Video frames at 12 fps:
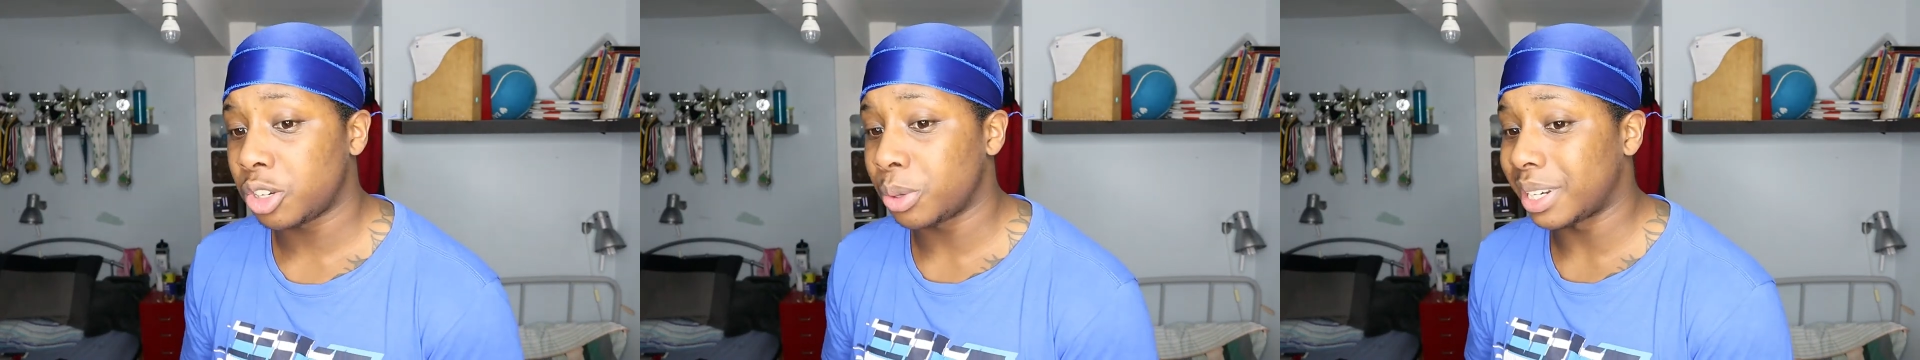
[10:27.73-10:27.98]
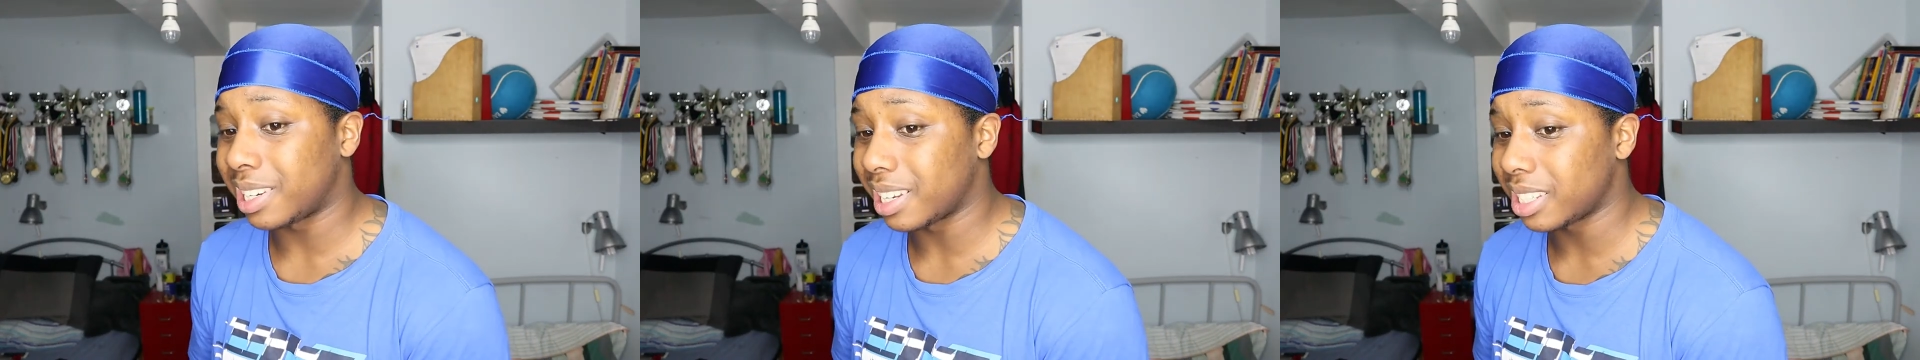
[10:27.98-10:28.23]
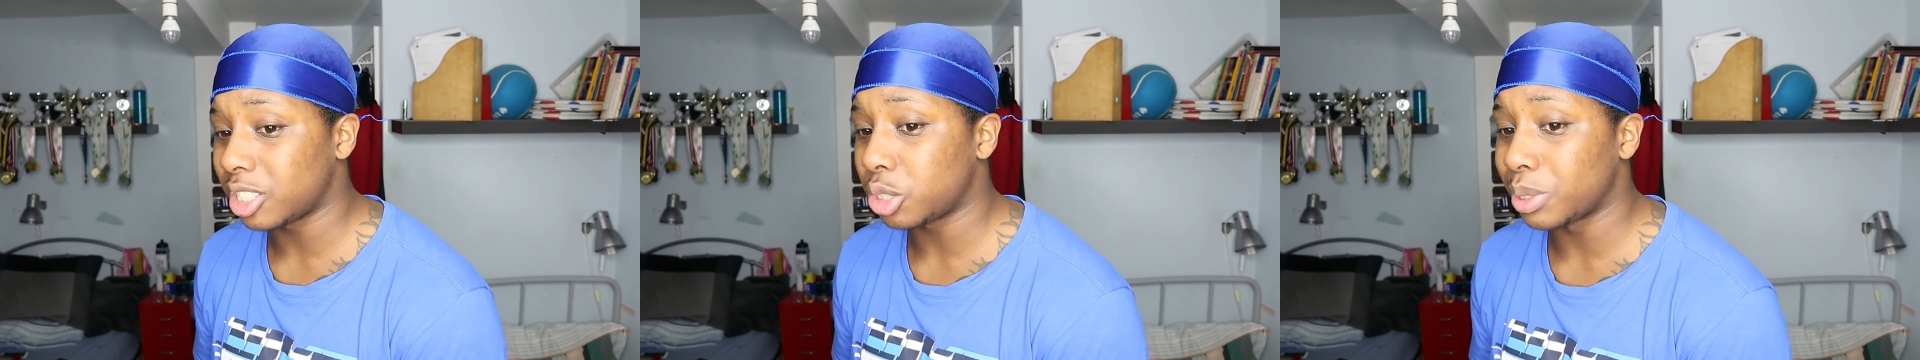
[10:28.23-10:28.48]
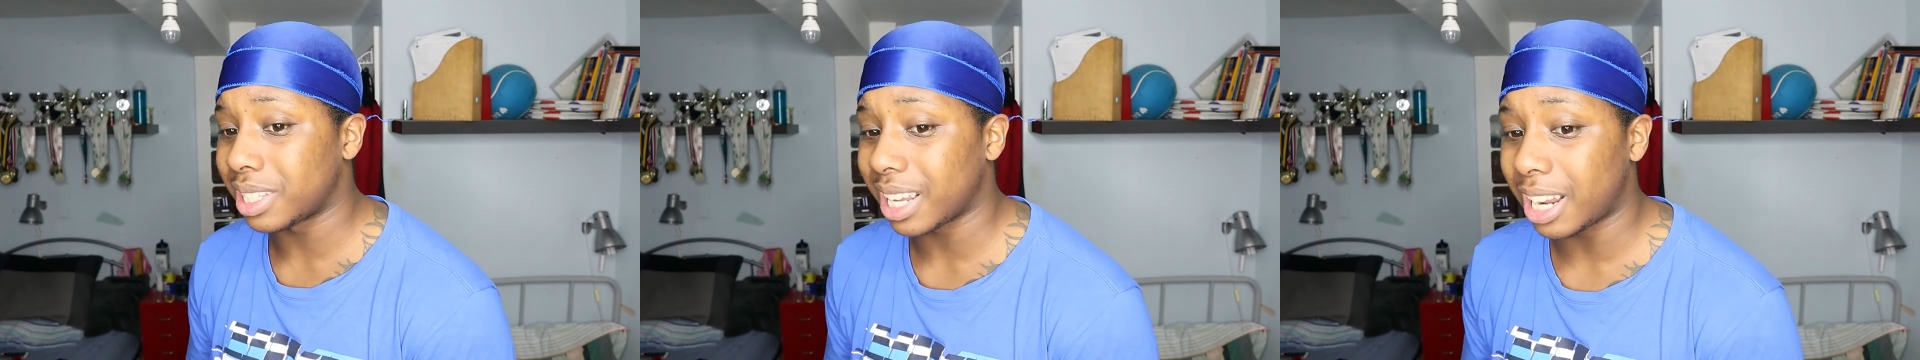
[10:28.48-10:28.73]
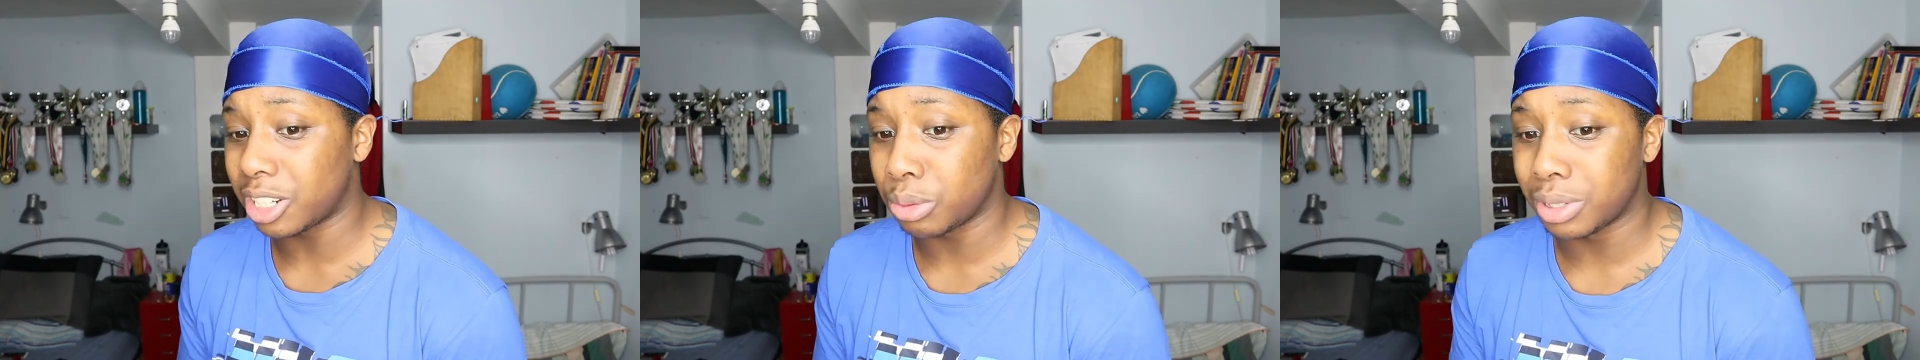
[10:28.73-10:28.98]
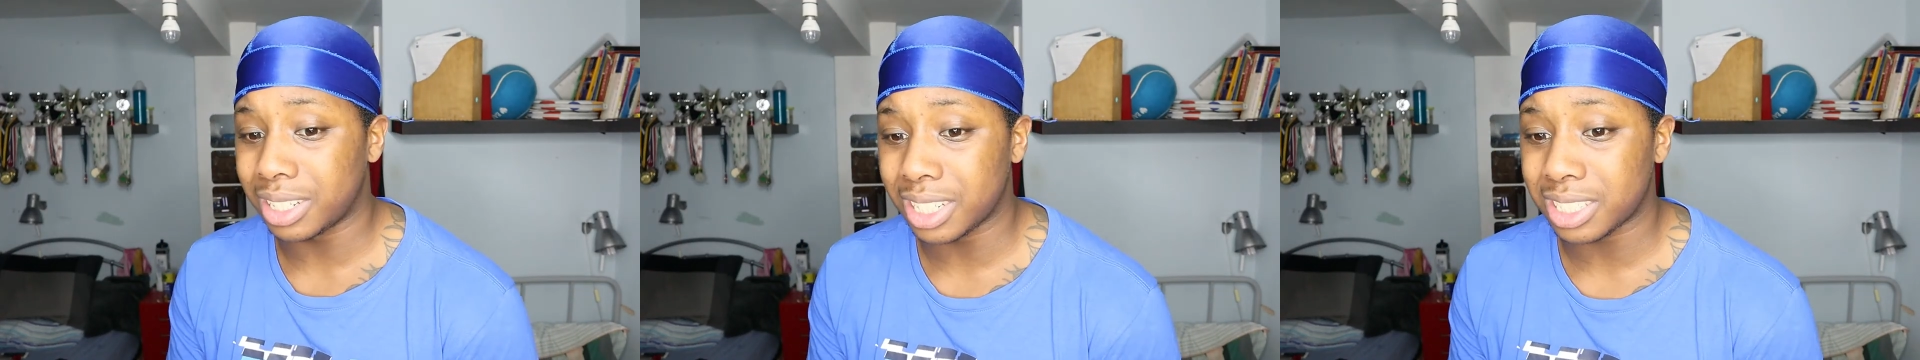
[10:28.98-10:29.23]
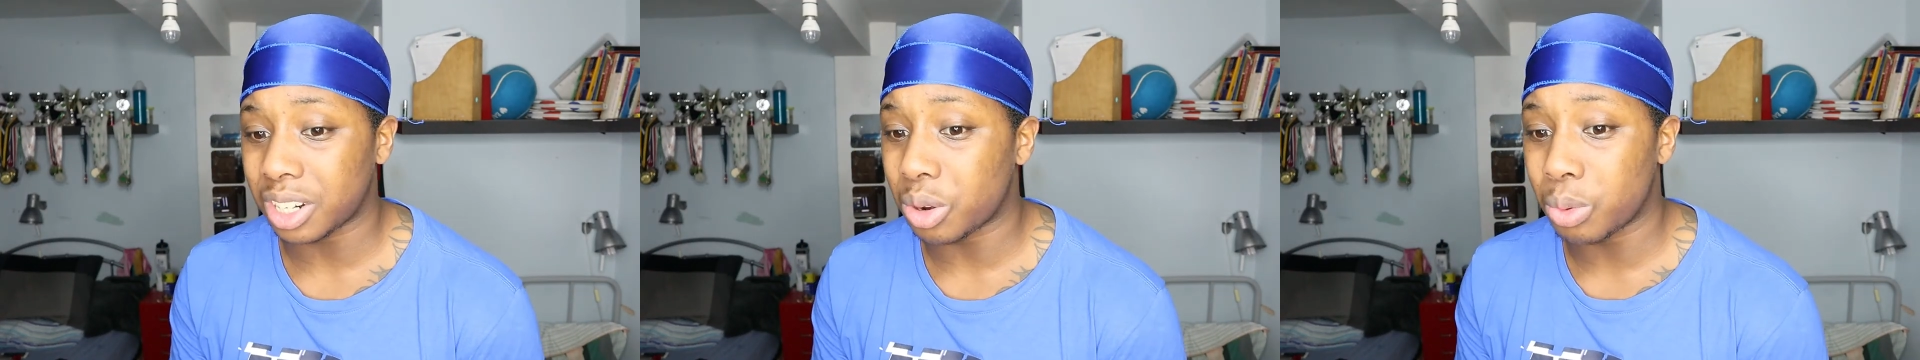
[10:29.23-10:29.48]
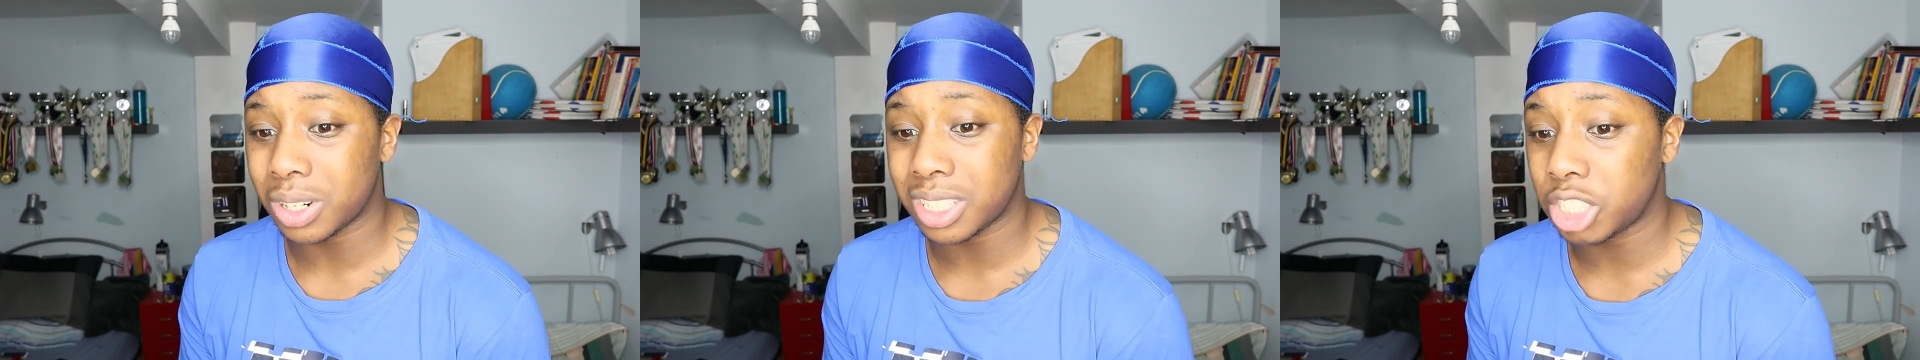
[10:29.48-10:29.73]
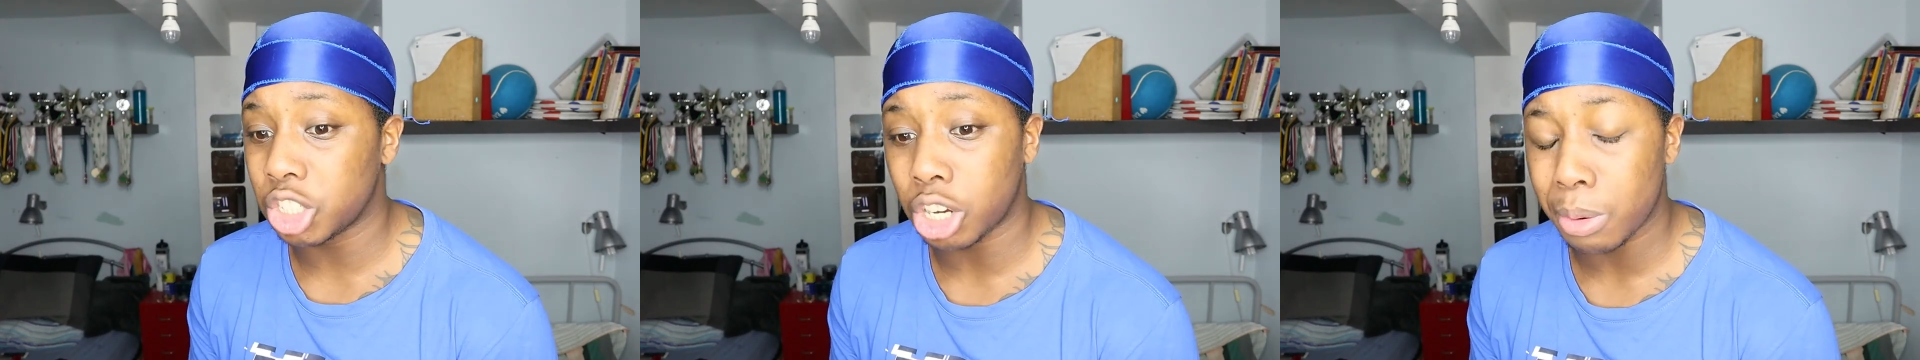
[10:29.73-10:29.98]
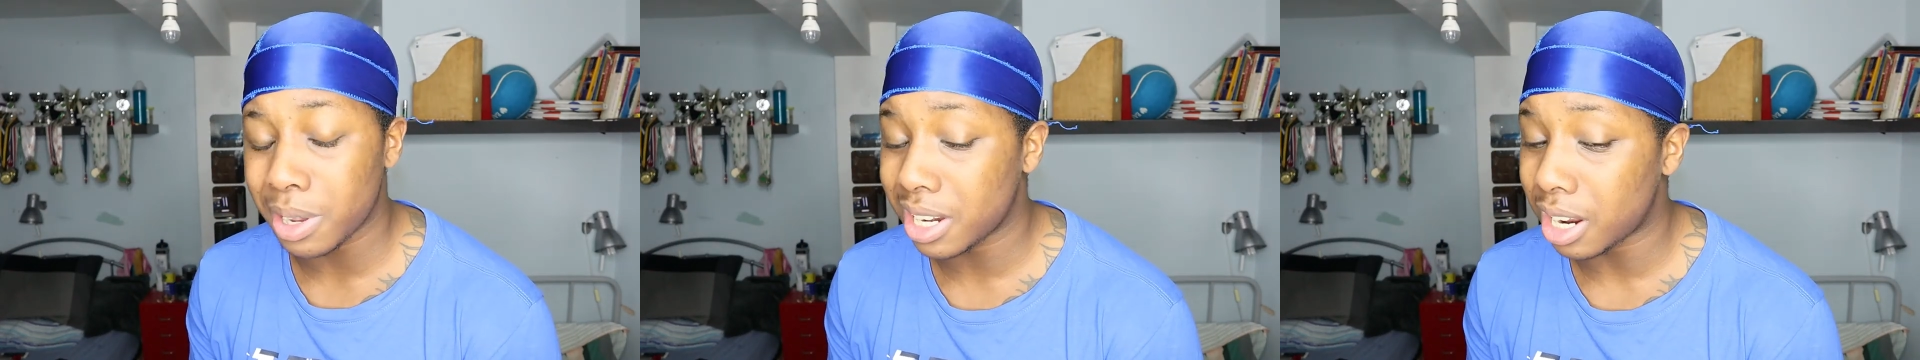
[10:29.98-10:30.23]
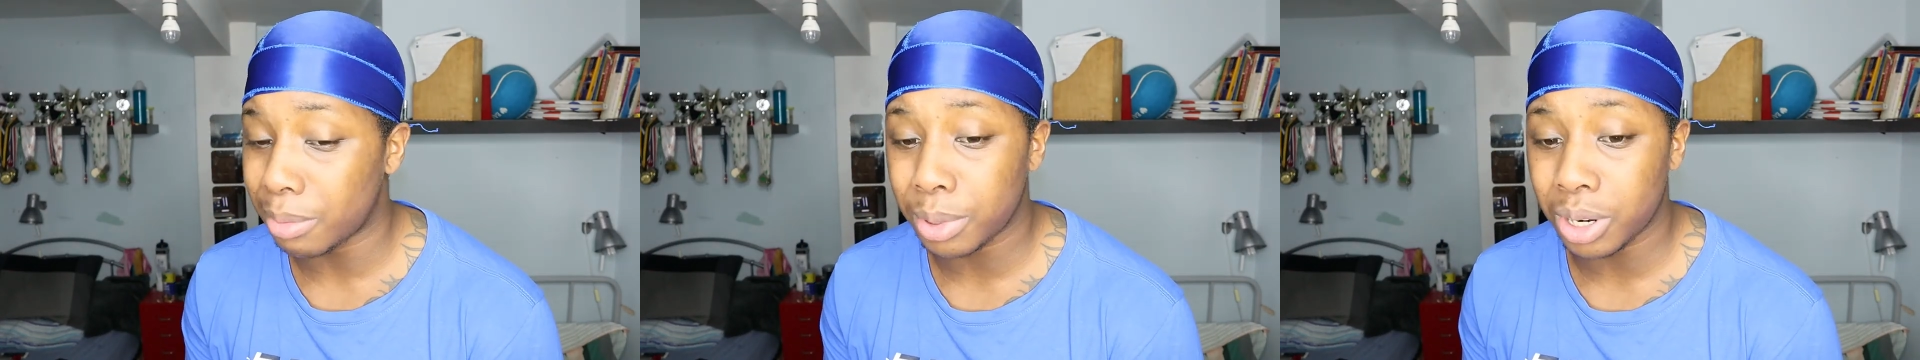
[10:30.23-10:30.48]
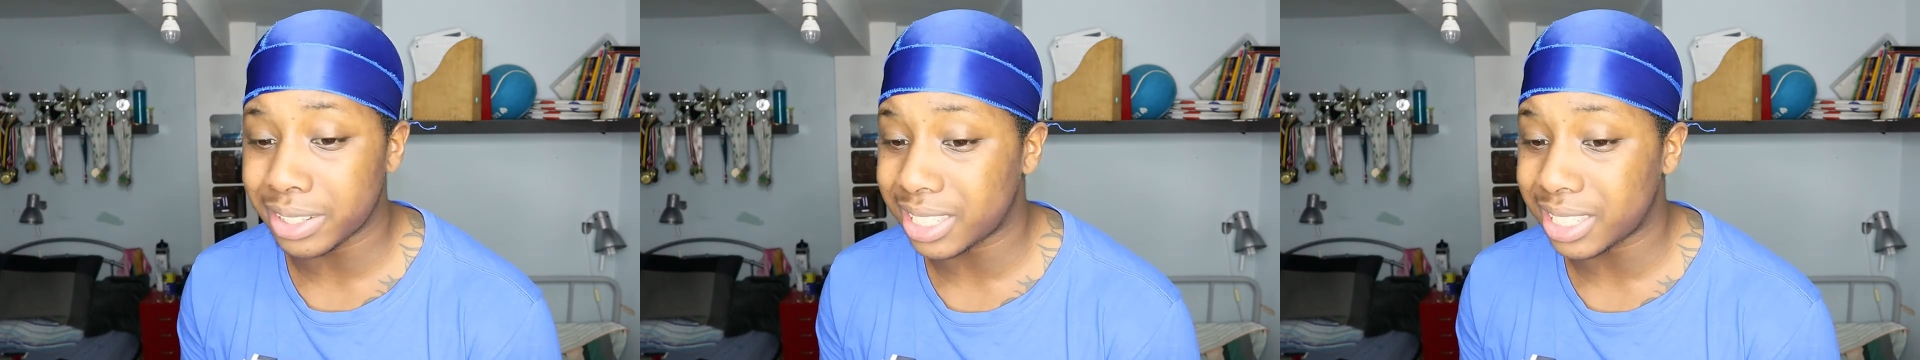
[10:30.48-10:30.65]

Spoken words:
doing this, doing that, doing this, I don't want to see you commenting down below